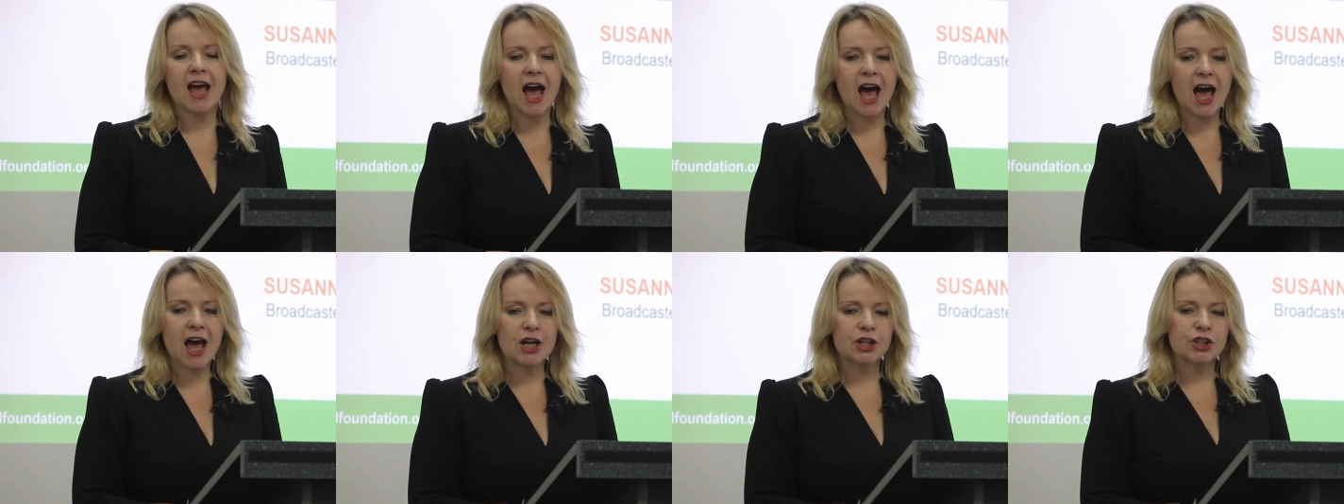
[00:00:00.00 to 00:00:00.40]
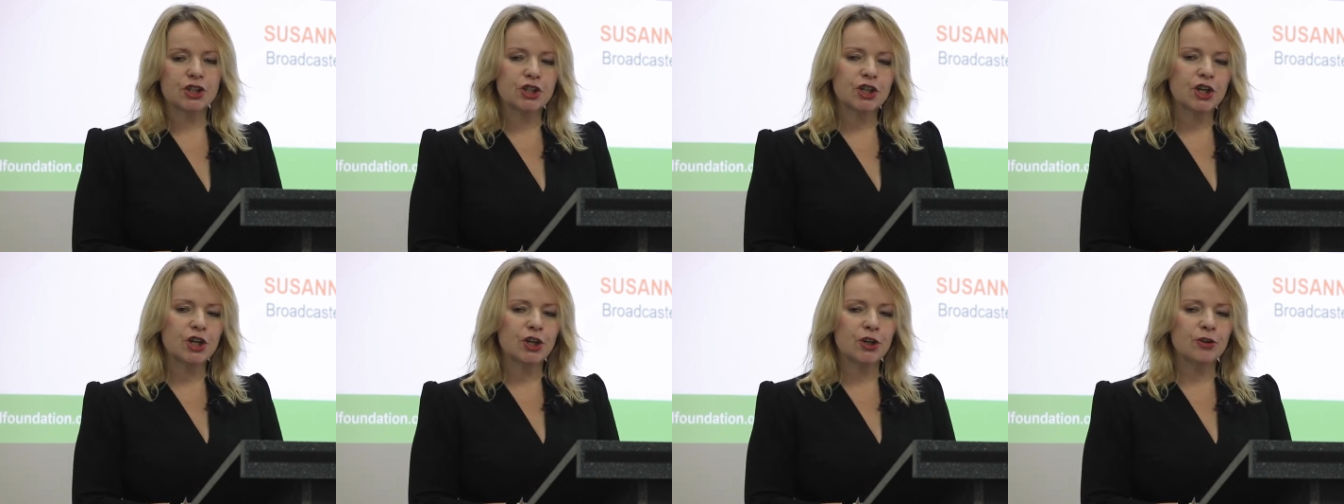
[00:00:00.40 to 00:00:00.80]
uh,
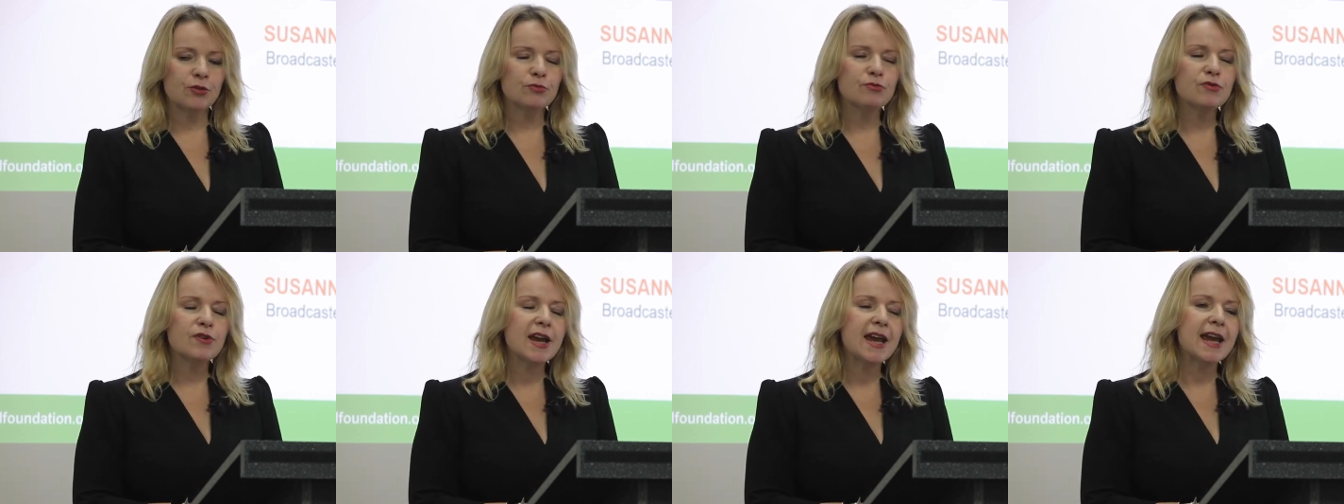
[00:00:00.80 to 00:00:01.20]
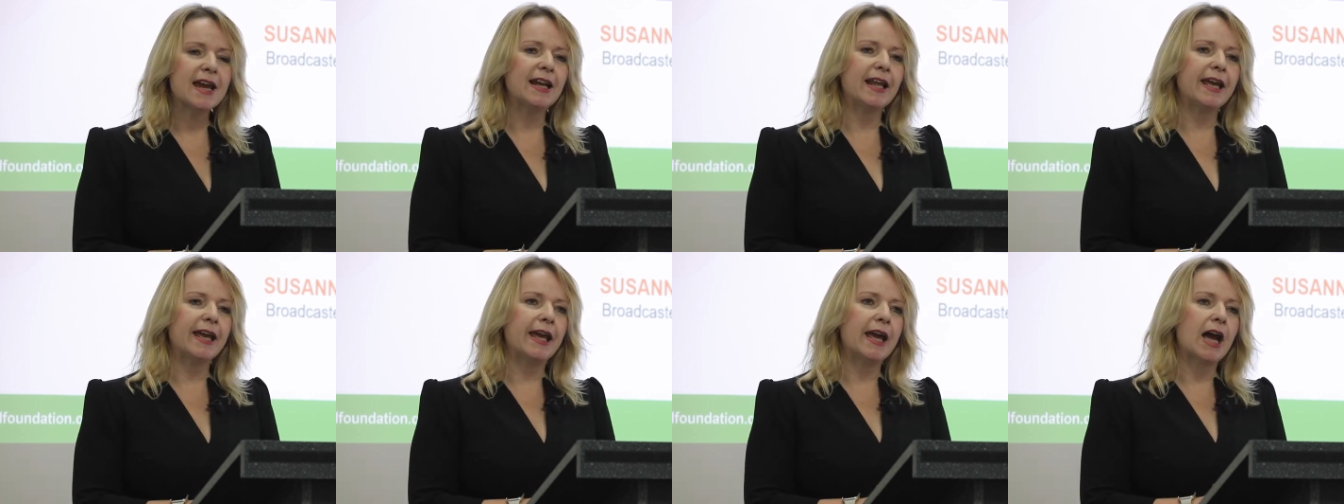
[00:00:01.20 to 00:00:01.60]
to
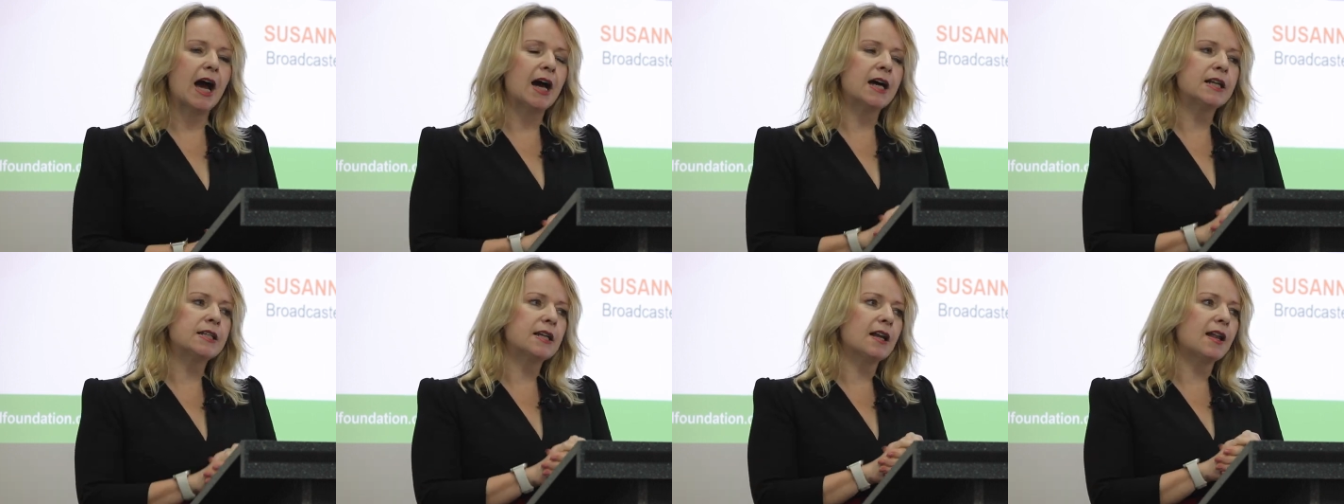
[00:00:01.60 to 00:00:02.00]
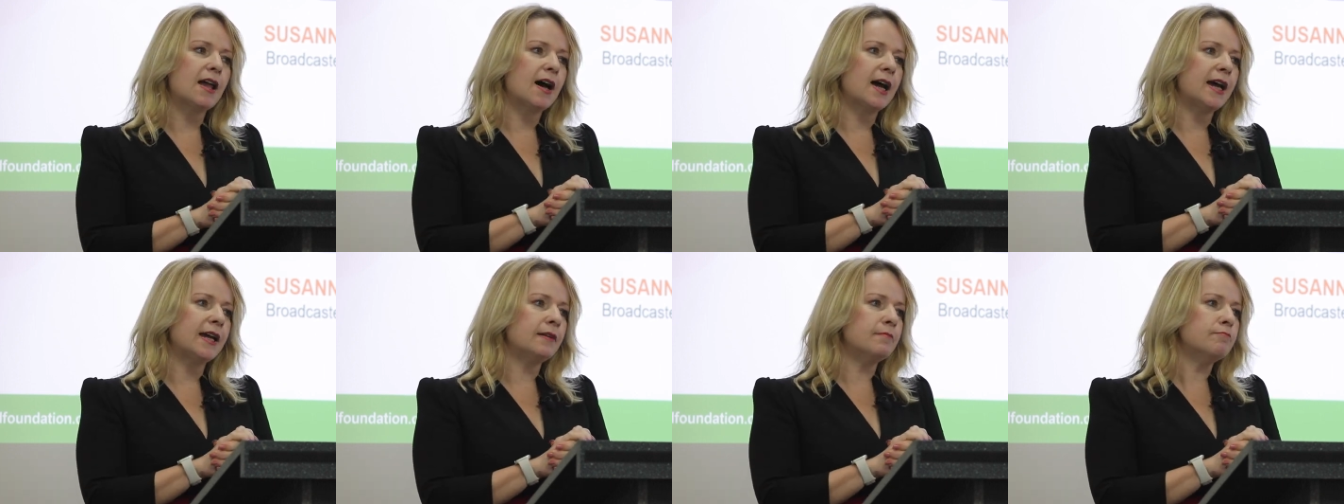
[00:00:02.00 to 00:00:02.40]
really
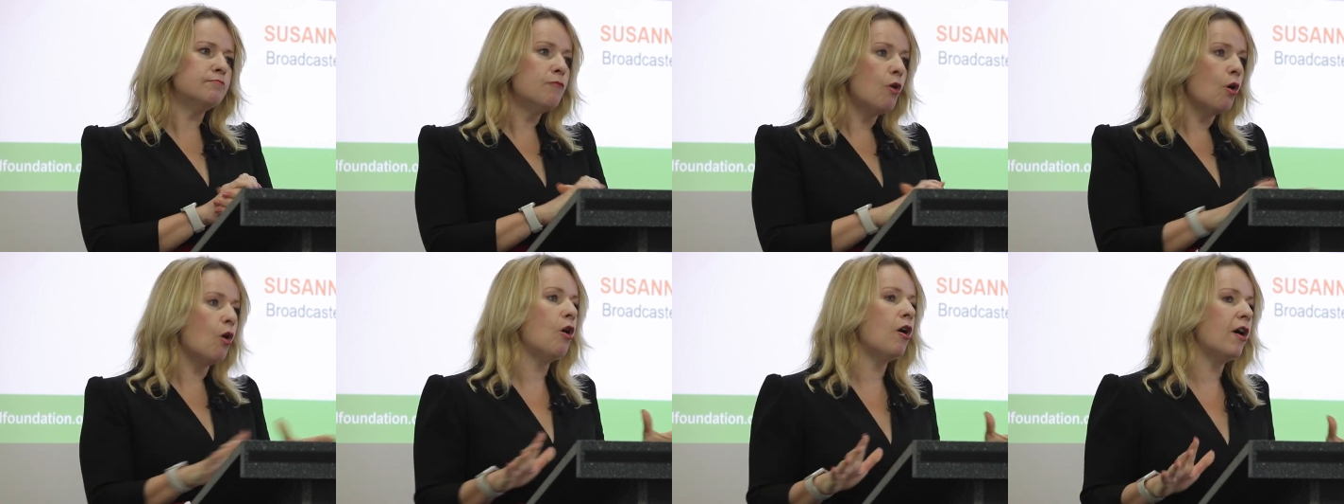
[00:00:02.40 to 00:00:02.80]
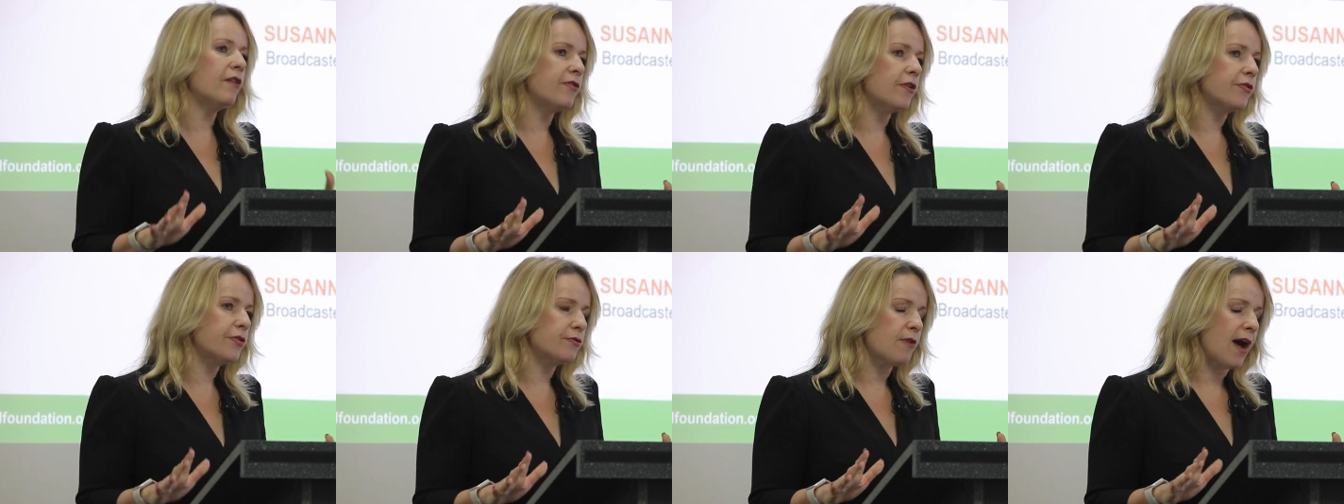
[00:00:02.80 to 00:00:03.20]
underline more
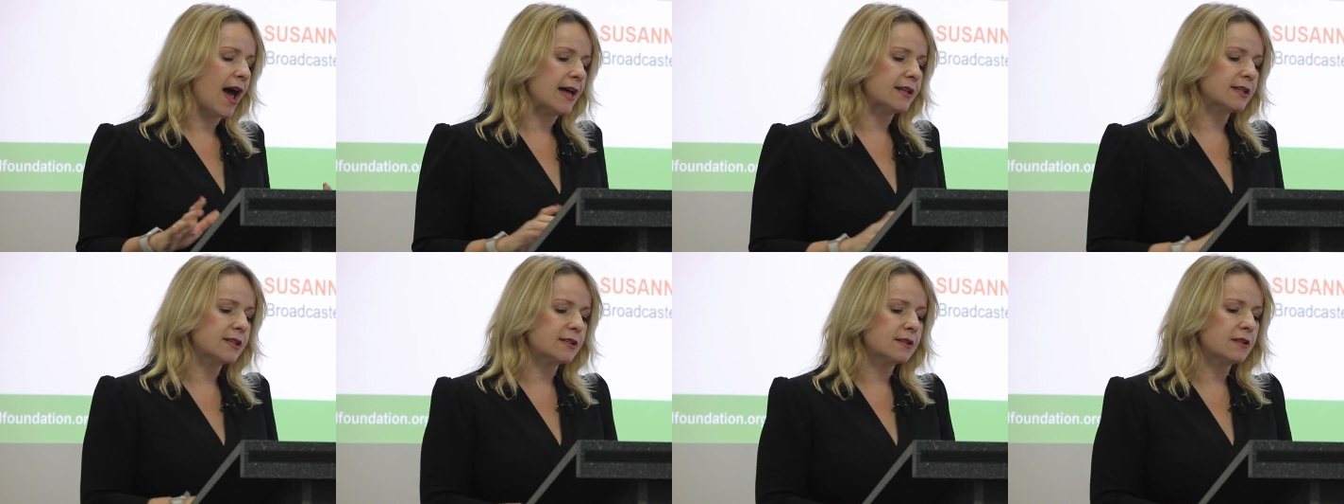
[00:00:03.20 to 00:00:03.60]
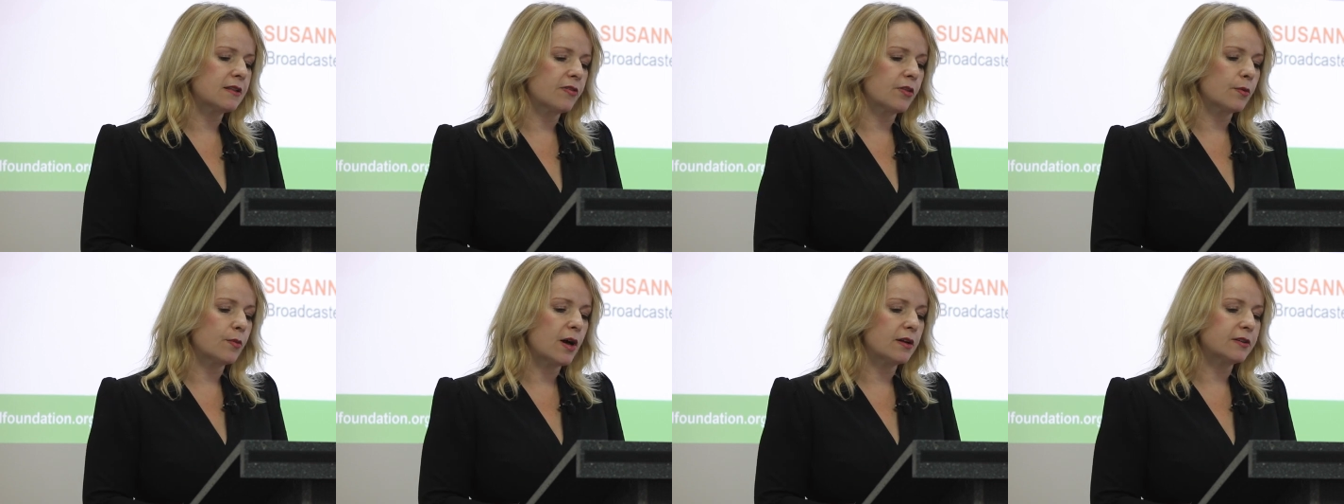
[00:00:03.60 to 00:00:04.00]
of the threats
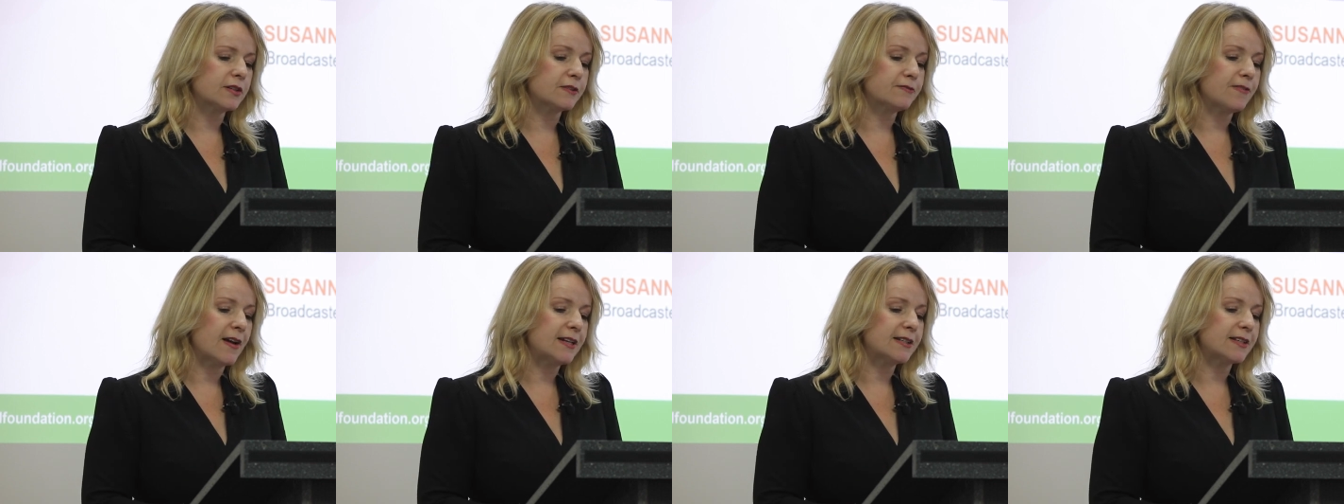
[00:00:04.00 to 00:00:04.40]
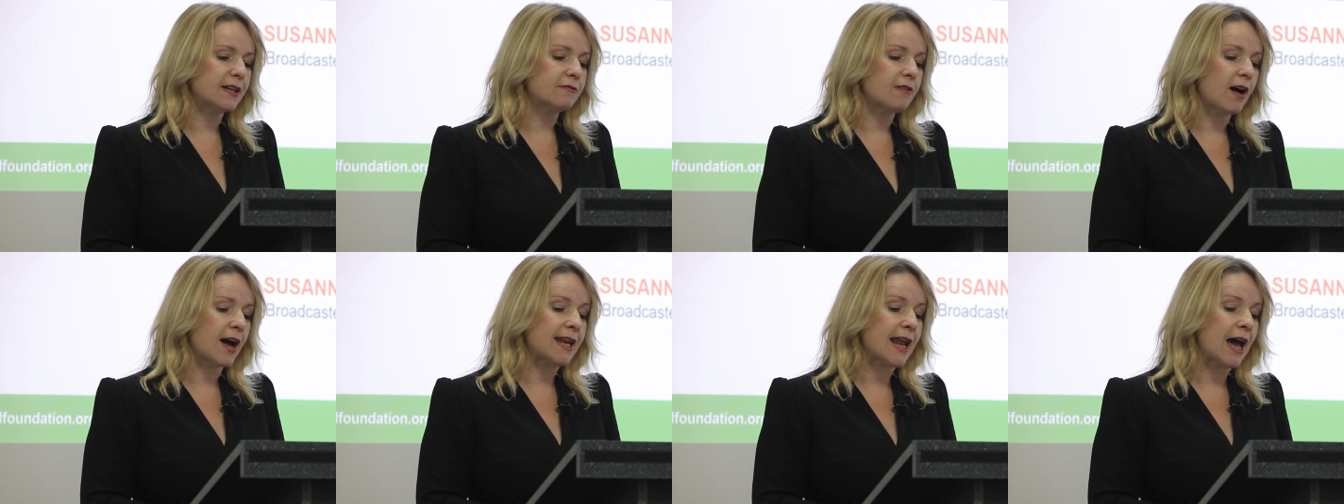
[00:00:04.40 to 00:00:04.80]
that the world is
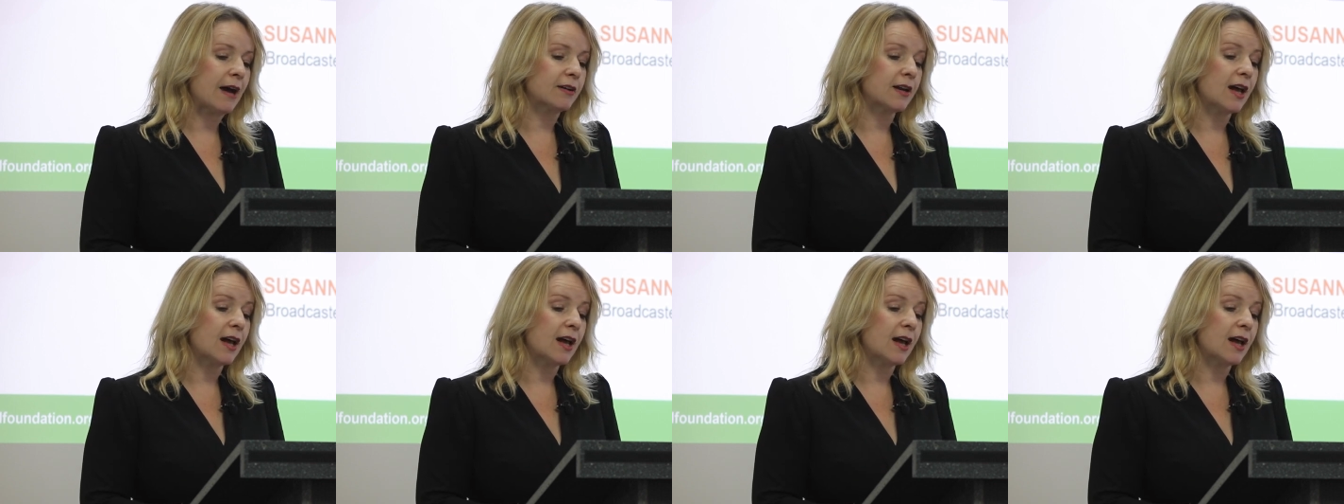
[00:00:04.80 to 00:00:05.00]
facing right now.